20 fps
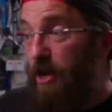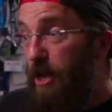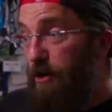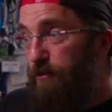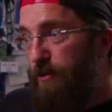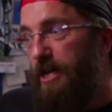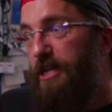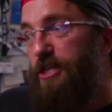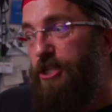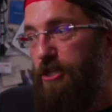The
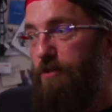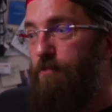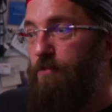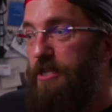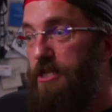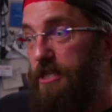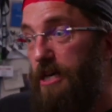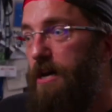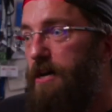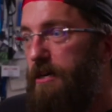location
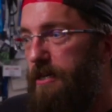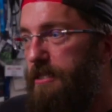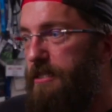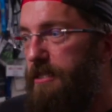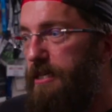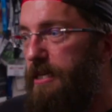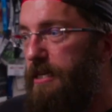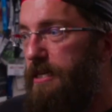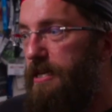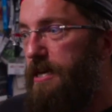we're
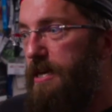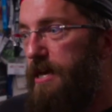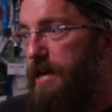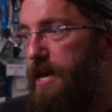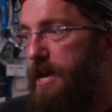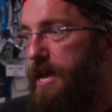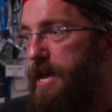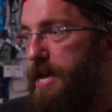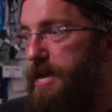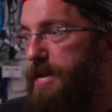targeting
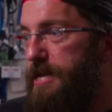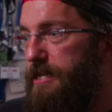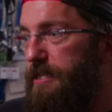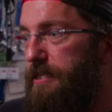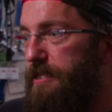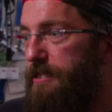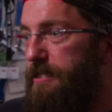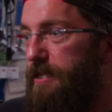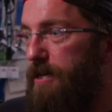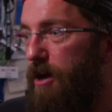
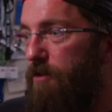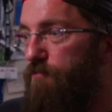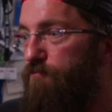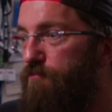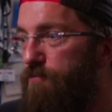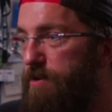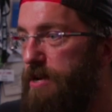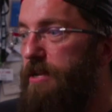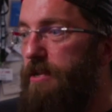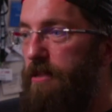is a
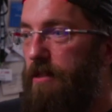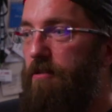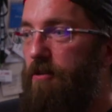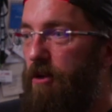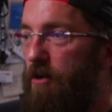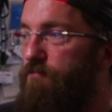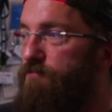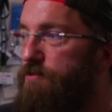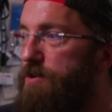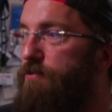real
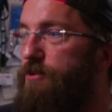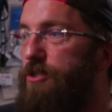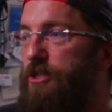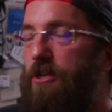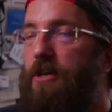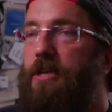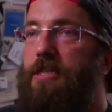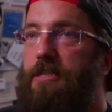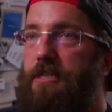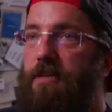
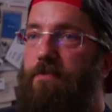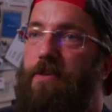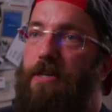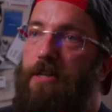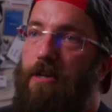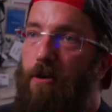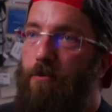scientific